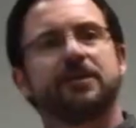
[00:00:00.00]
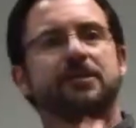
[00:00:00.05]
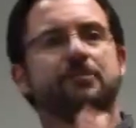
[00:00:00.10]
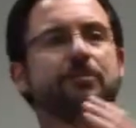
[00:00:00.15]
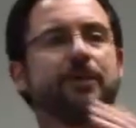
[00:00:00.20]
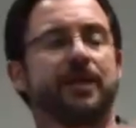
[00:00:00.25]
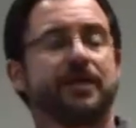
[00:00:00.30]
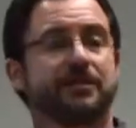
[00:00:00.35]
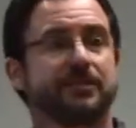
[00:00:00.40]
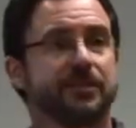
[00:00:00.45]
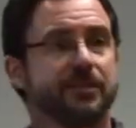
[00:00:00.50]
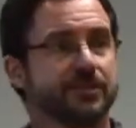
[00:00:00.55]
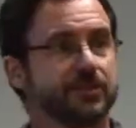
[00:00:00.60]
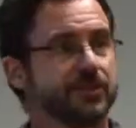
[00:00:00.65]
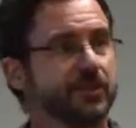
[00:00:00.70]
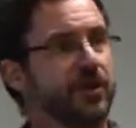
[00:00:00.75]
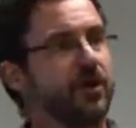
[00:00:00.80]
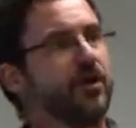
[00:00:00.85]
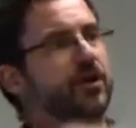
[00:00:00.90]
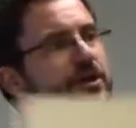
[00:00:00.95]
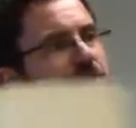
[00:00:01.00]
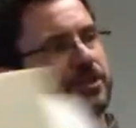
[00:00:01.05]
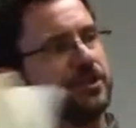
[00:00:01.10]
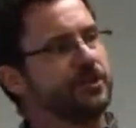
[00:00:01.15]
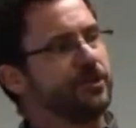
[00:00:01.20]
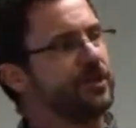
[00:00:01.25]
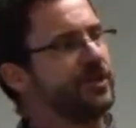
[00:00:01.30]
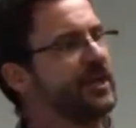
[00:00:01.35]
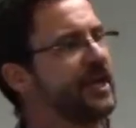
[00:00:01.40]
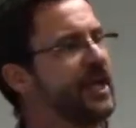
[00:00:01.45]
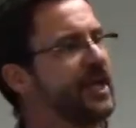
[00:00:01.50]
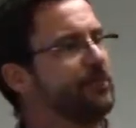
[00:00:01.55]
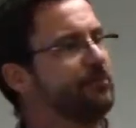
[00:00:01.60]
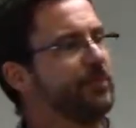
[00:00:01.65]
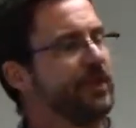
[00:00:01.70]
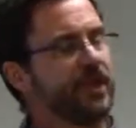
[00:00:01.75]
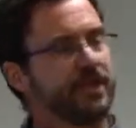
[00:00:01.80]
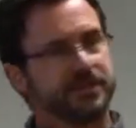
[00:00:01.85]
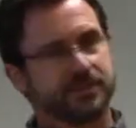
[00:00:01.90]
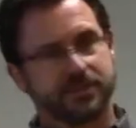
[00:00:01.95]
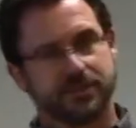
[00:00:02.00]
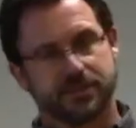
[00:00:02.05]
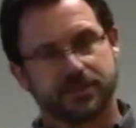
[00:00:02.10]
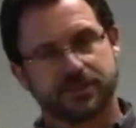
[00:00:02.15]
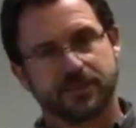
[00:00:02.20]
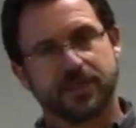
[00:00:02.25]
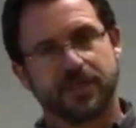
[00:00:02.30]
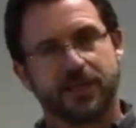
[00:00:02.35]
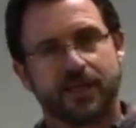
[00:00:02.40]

basis, year-to-date basis,